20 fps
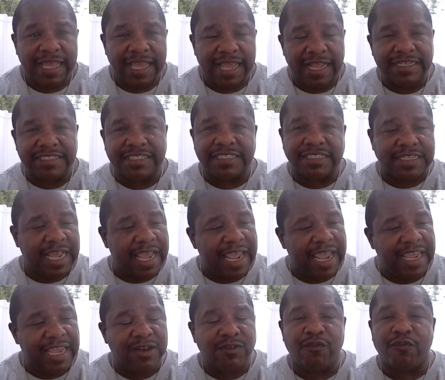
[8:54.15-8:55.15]
and
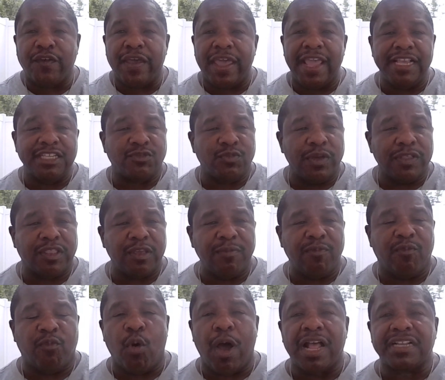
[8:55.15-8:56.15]
stay in phase with
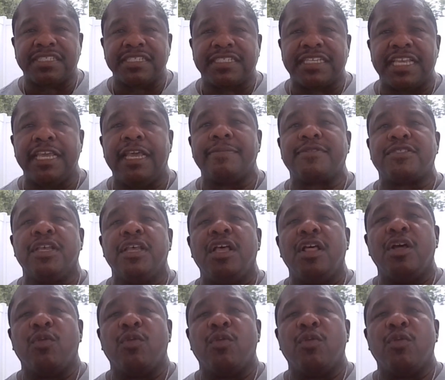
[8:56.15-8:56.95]
him, watch his hips.